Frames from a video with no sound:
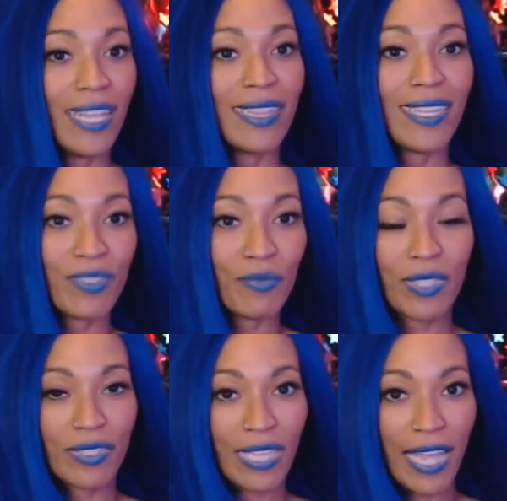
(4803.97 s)
There's
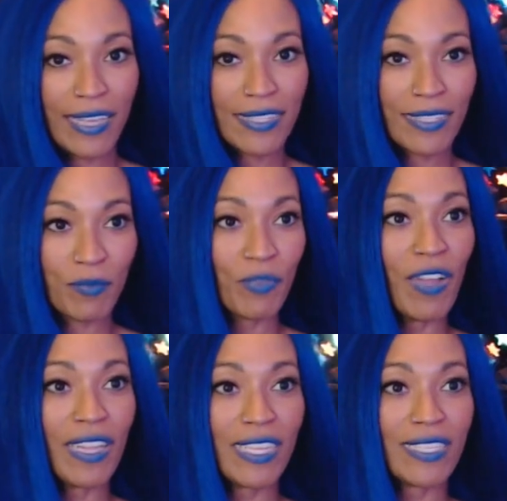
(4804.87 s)
real's ass. We'll
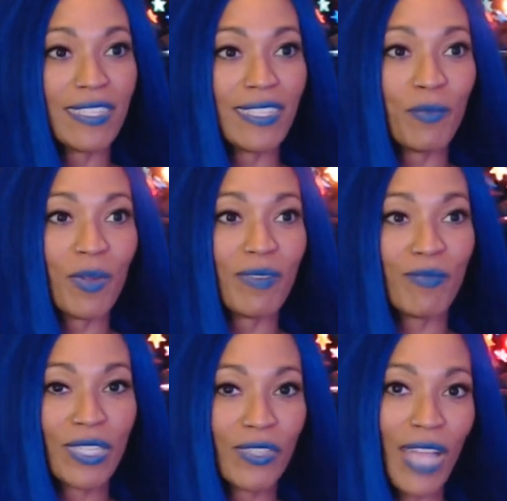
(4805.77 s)
finally get to see what
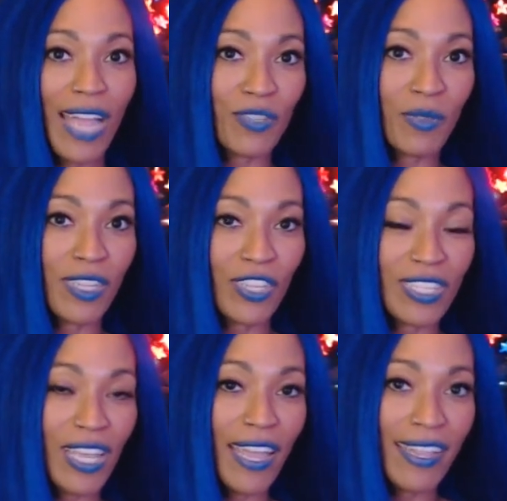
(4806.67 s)
real actually looks
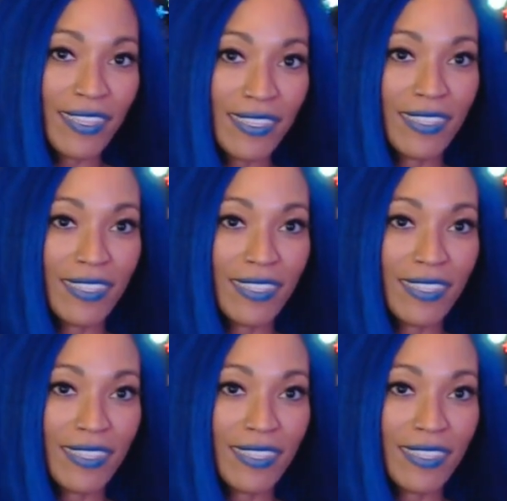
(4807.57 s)
like